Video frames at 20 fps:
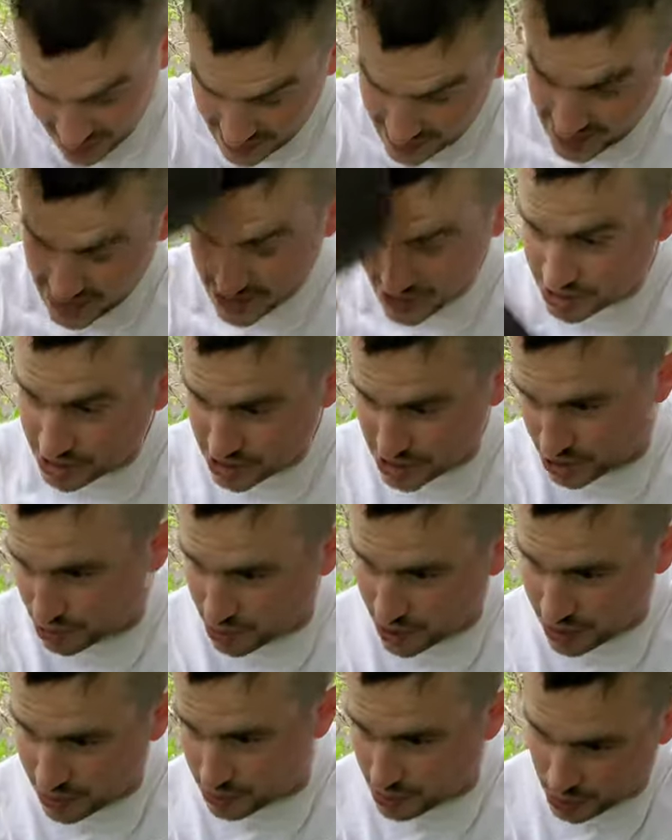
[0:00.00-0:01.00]
they told us at
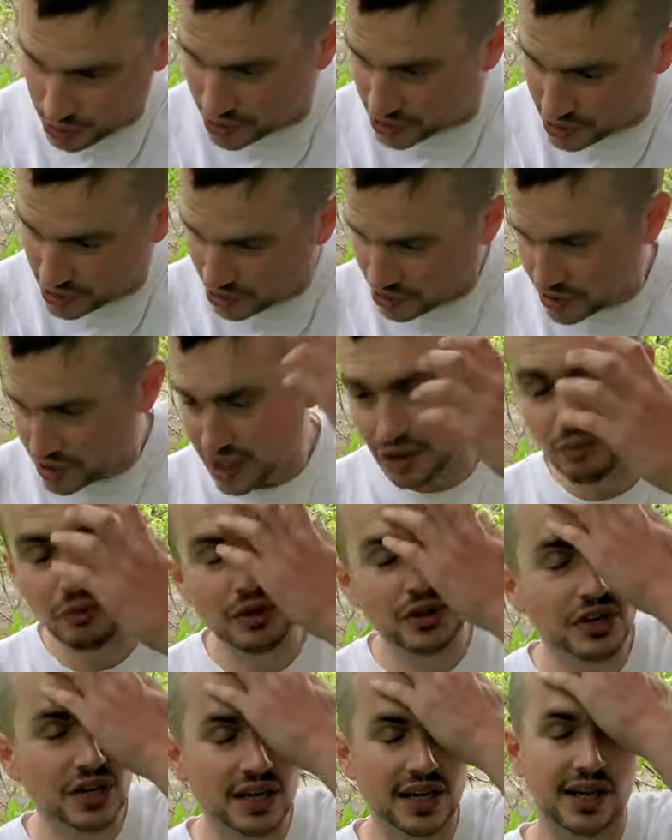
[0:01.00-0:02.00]
one point, okay,
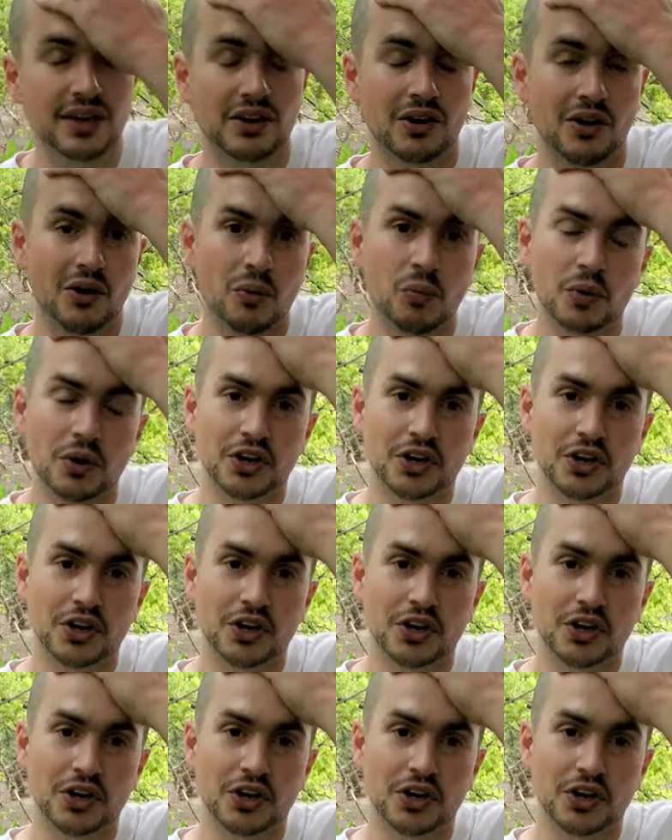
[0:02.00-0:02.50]
when you get home,